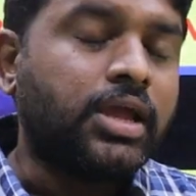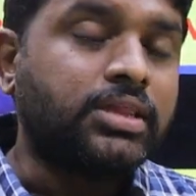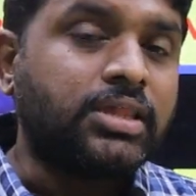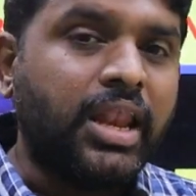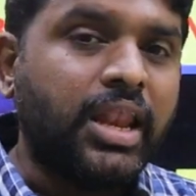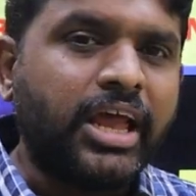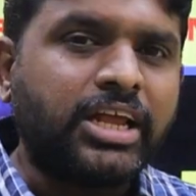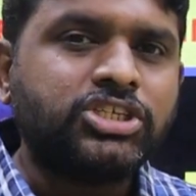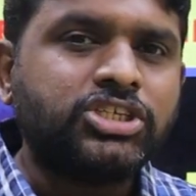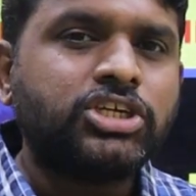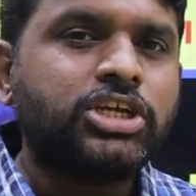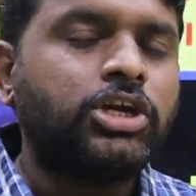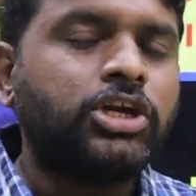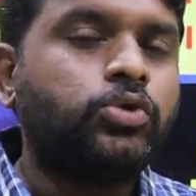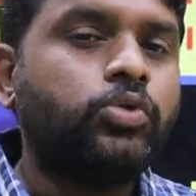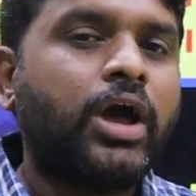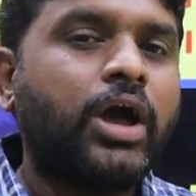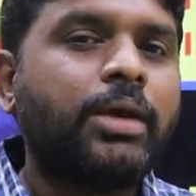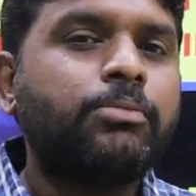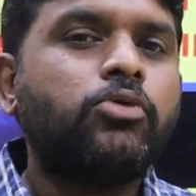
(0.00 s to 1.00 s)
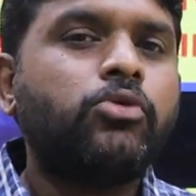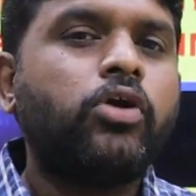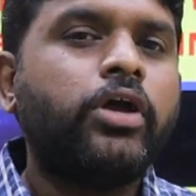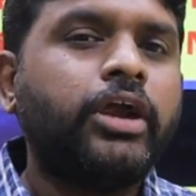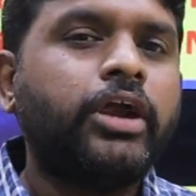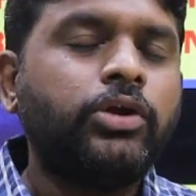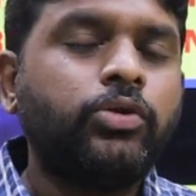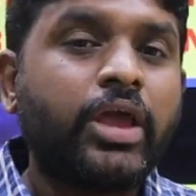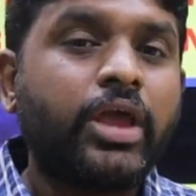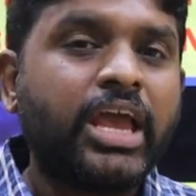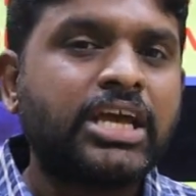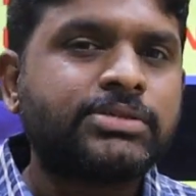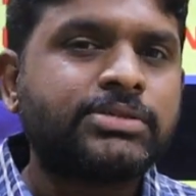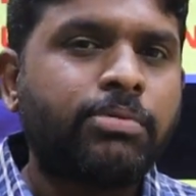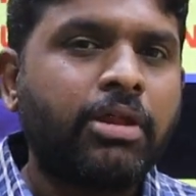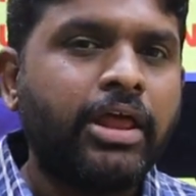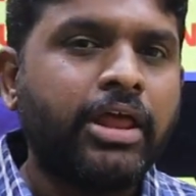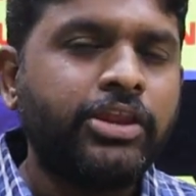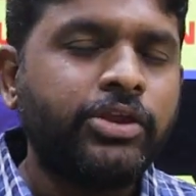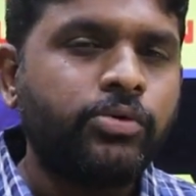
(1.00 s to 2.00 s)
In the lecture 2, I am going to
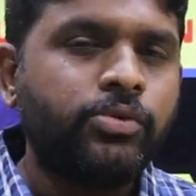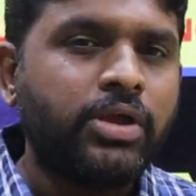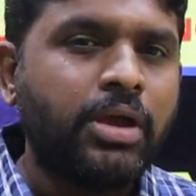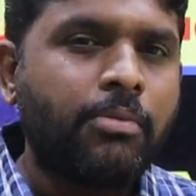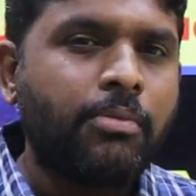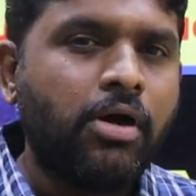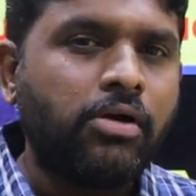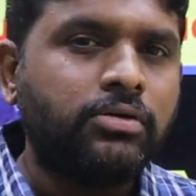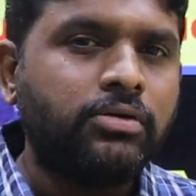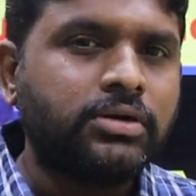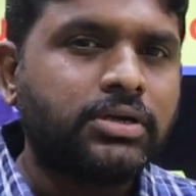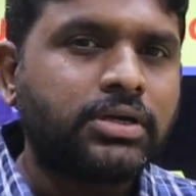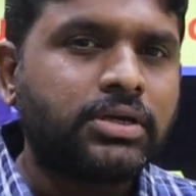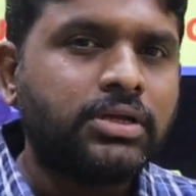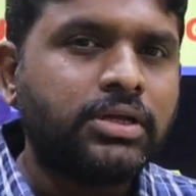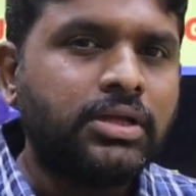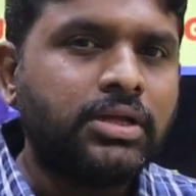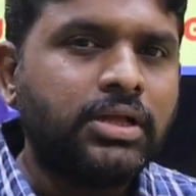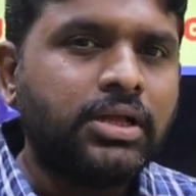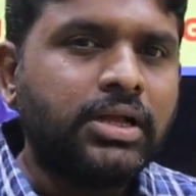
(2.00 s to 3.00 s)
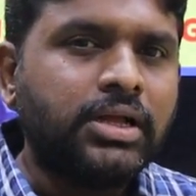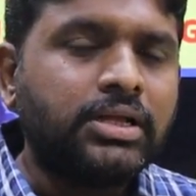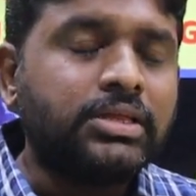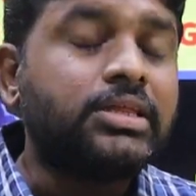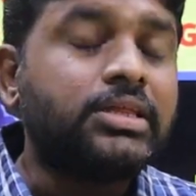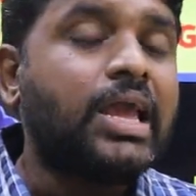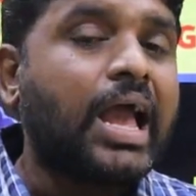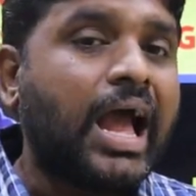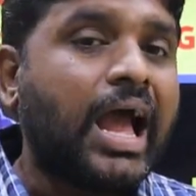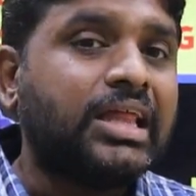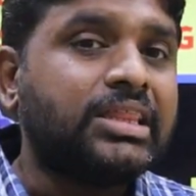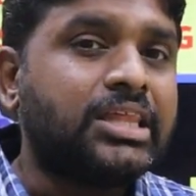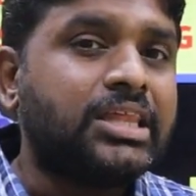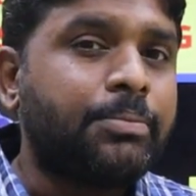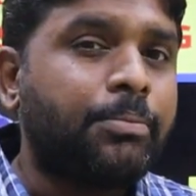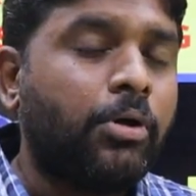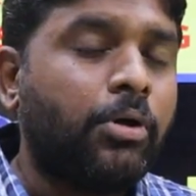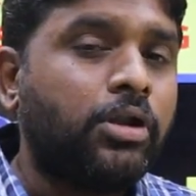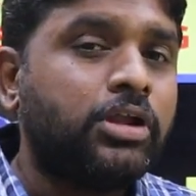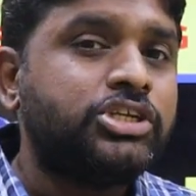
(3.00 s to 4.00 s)
explain you about the
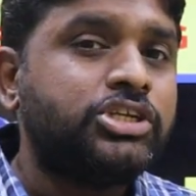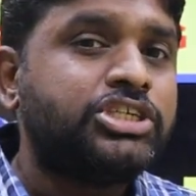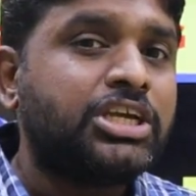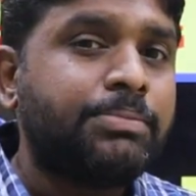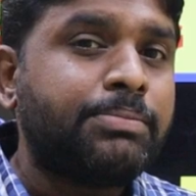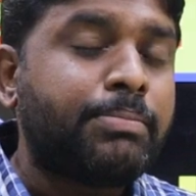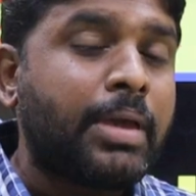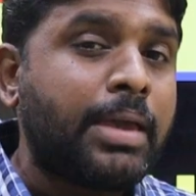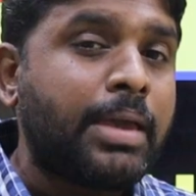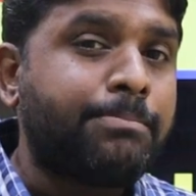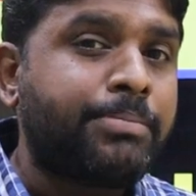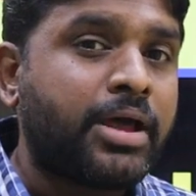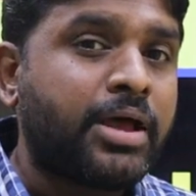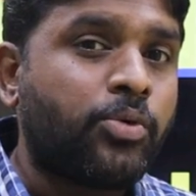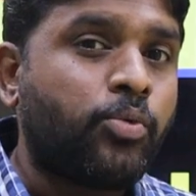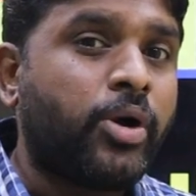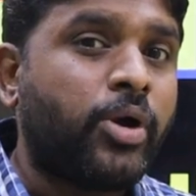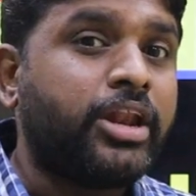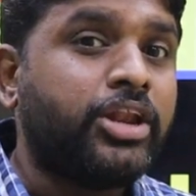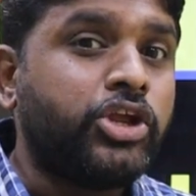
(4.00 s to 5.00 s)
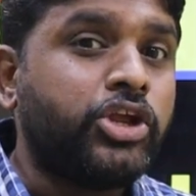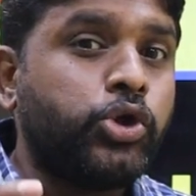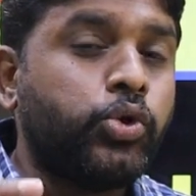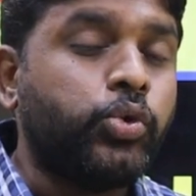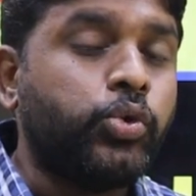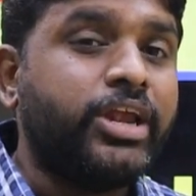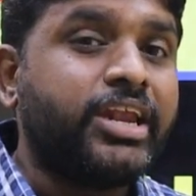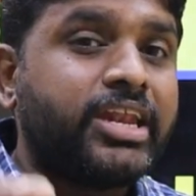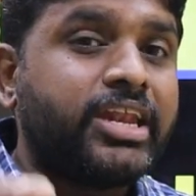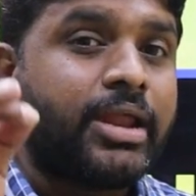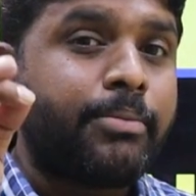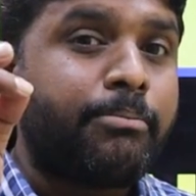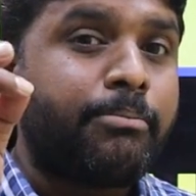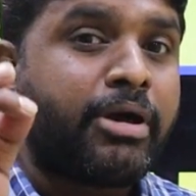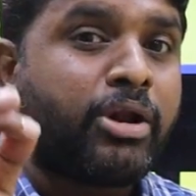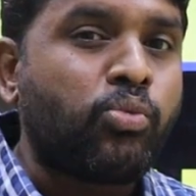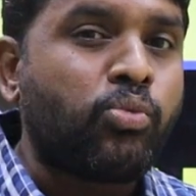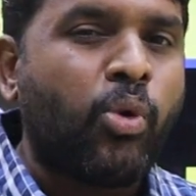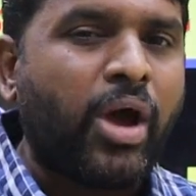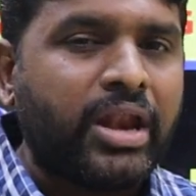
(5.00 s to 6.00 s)
anthropology paper 1 unit
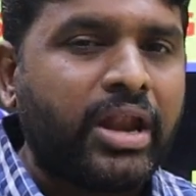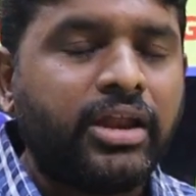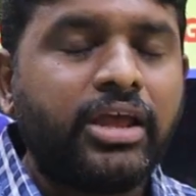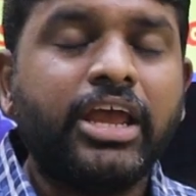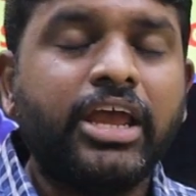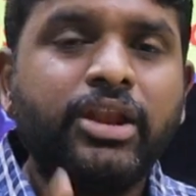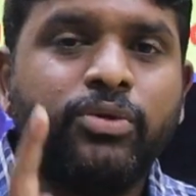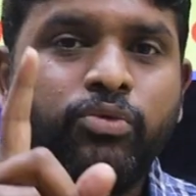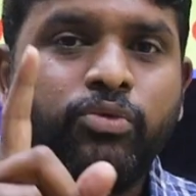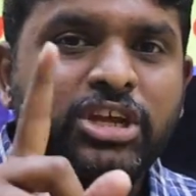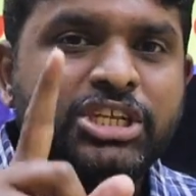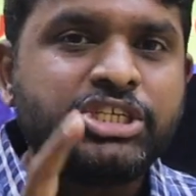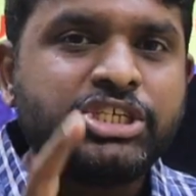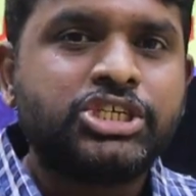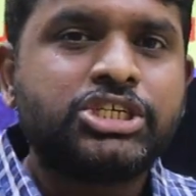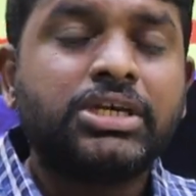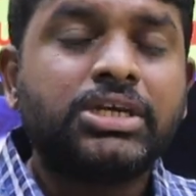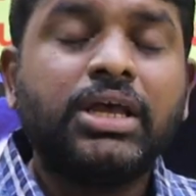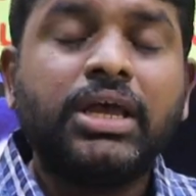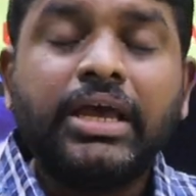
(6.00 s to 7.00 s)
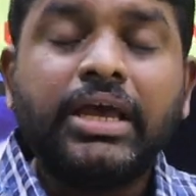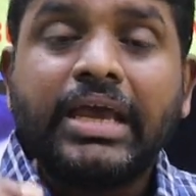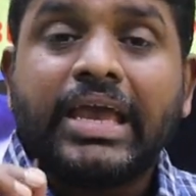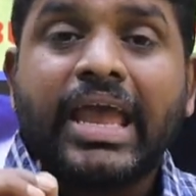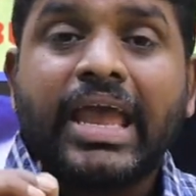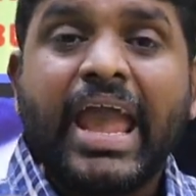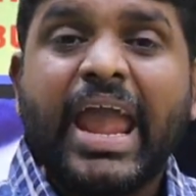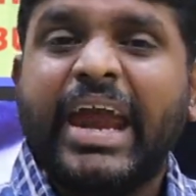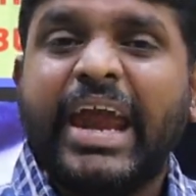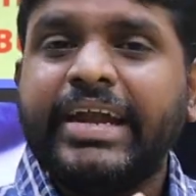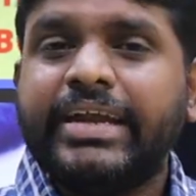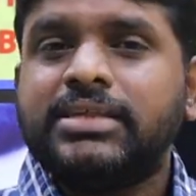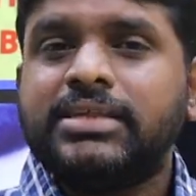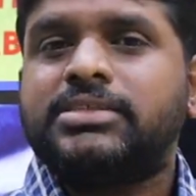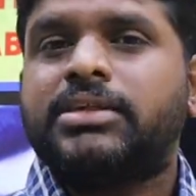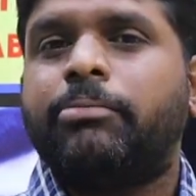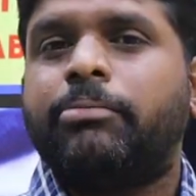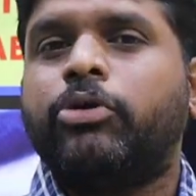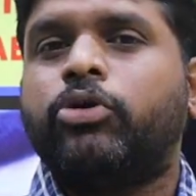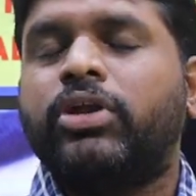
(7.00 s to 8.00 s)
number 1, in which 8
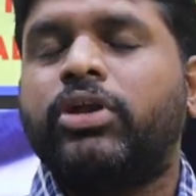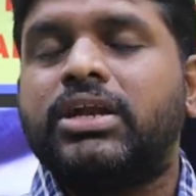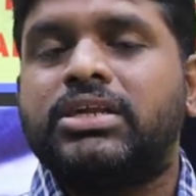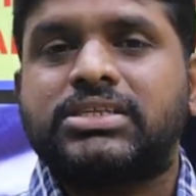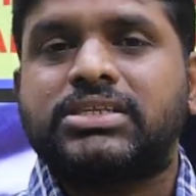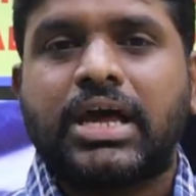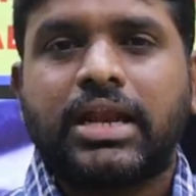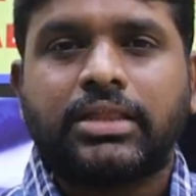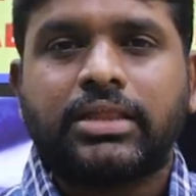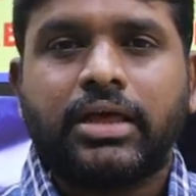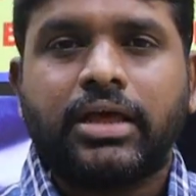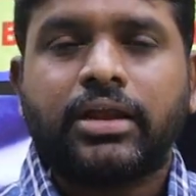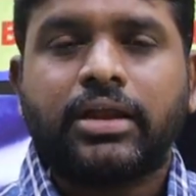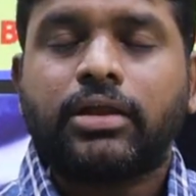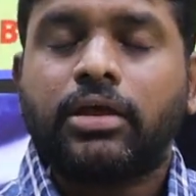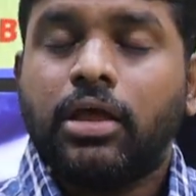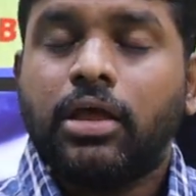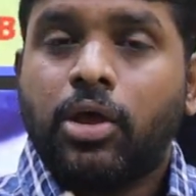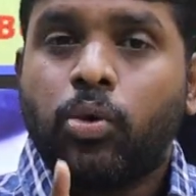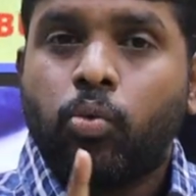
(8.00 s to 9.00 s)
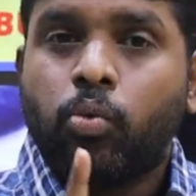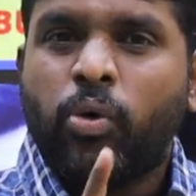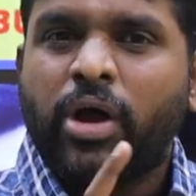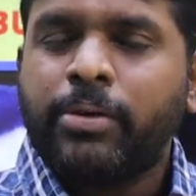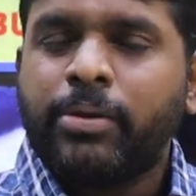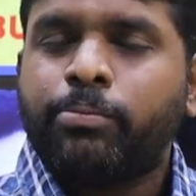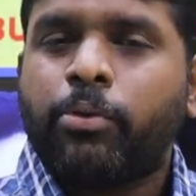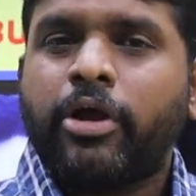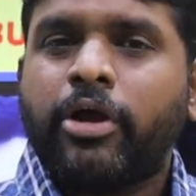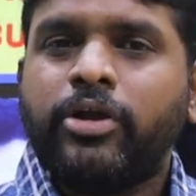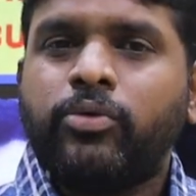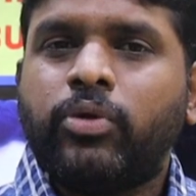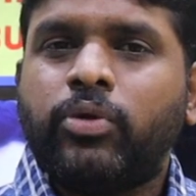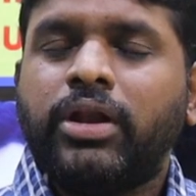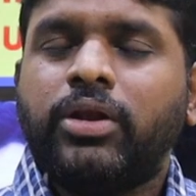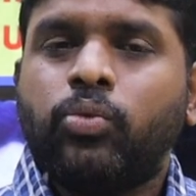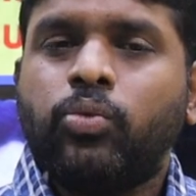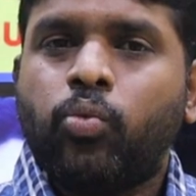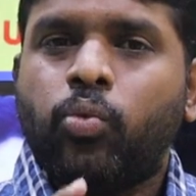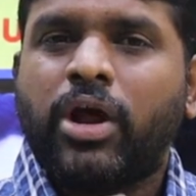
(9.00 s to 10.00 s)
subunits are there, 1.1,
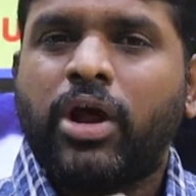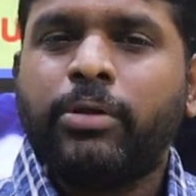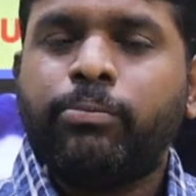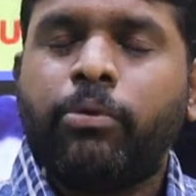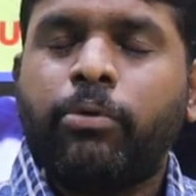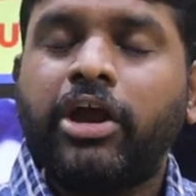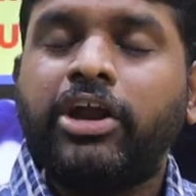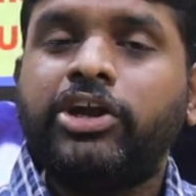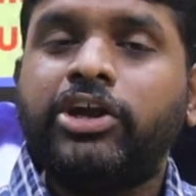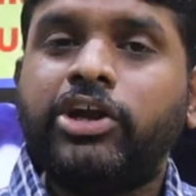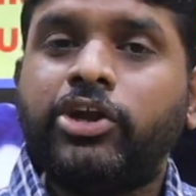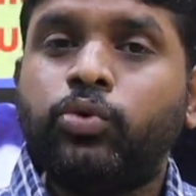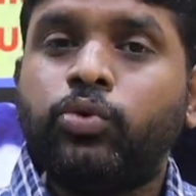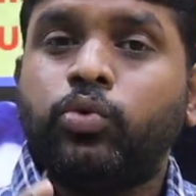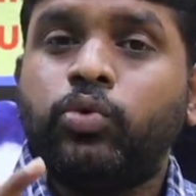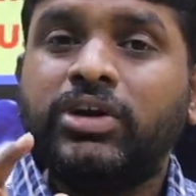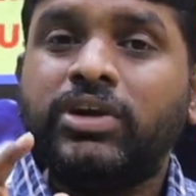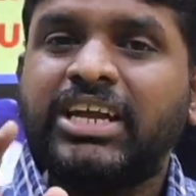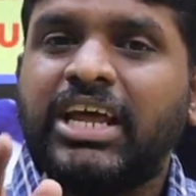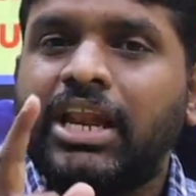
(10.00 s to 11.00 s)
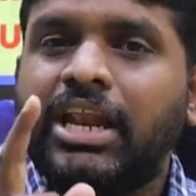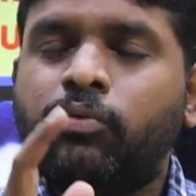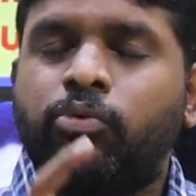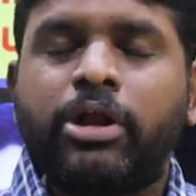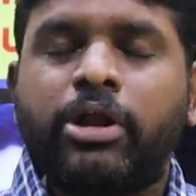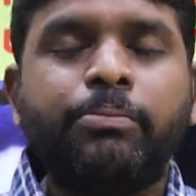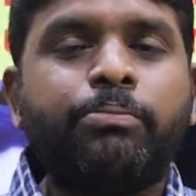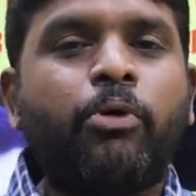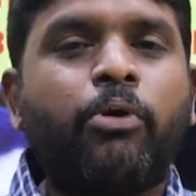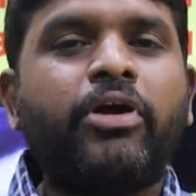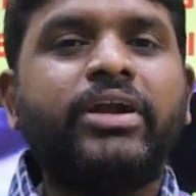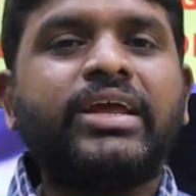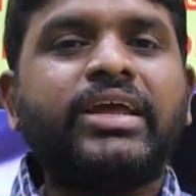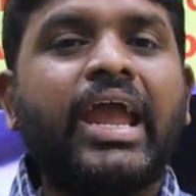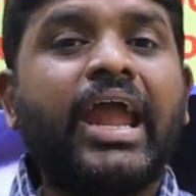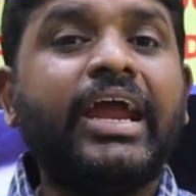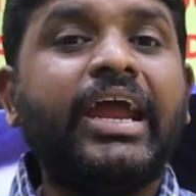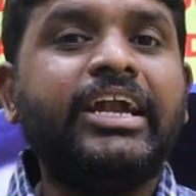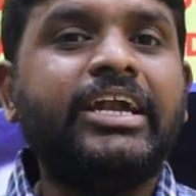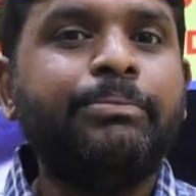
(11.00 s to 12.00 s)
1.2 till
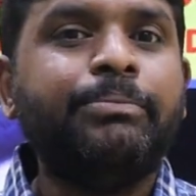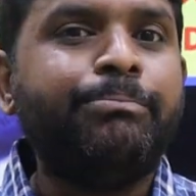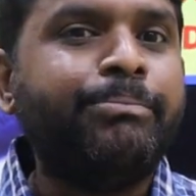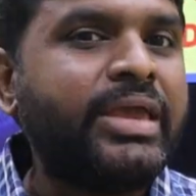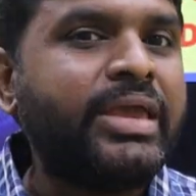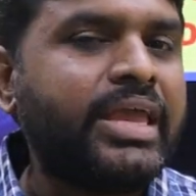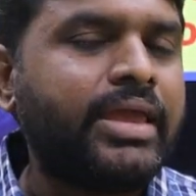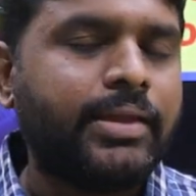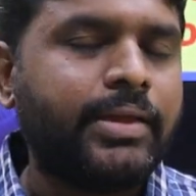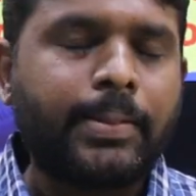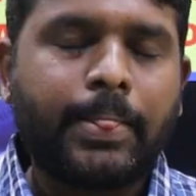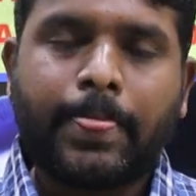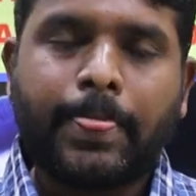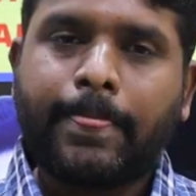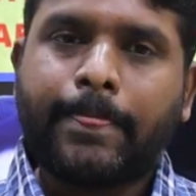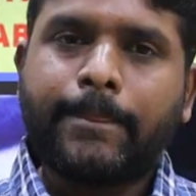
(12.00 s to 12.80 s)
1.8b.